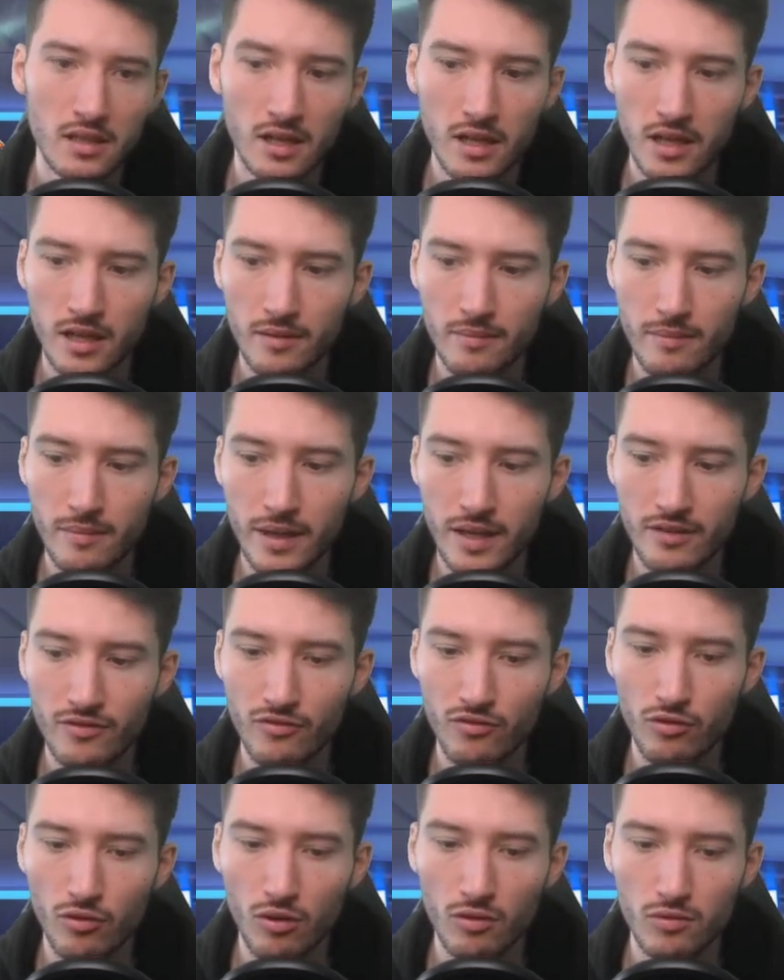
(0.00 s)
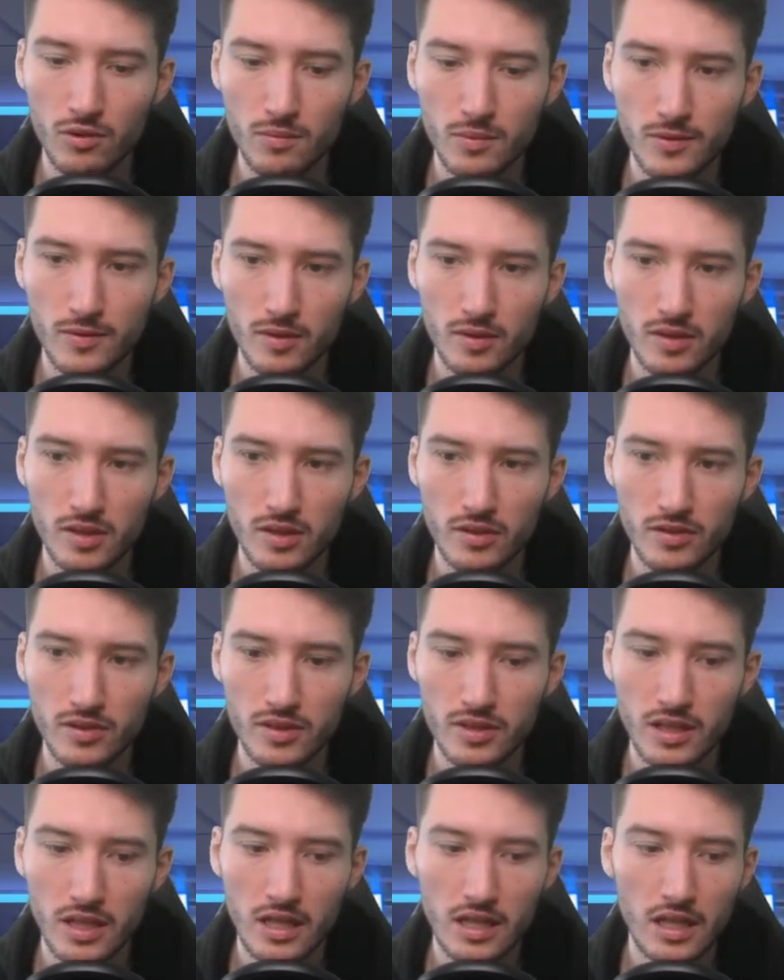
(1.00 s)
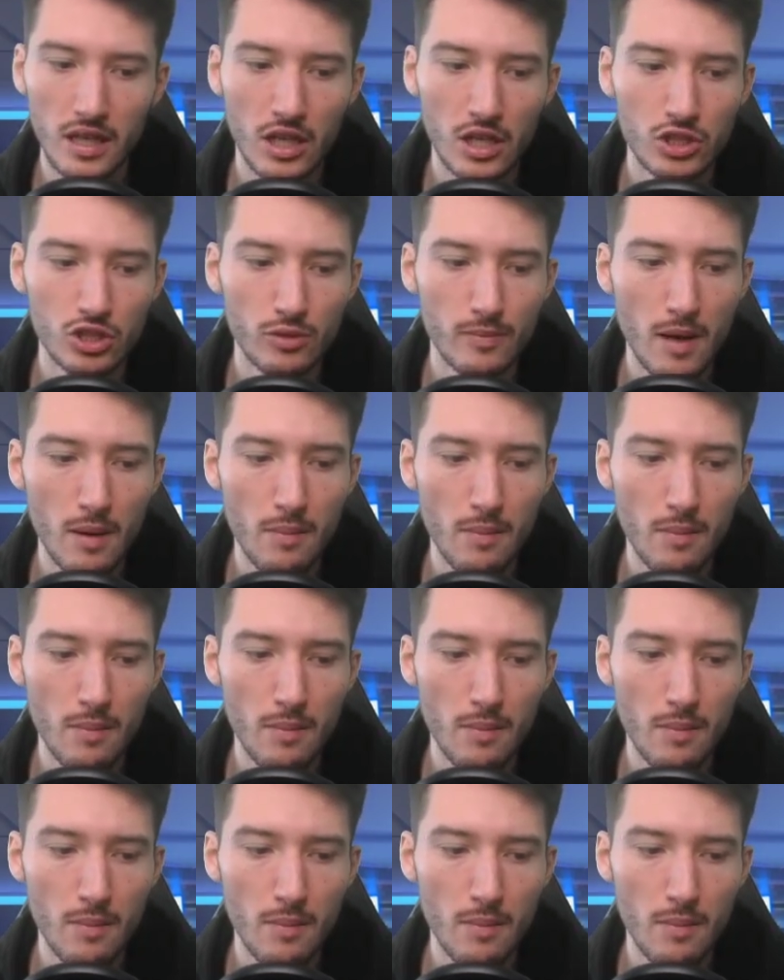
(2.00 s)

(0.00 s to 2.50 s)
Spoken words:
and make 4 1+1 counters. So my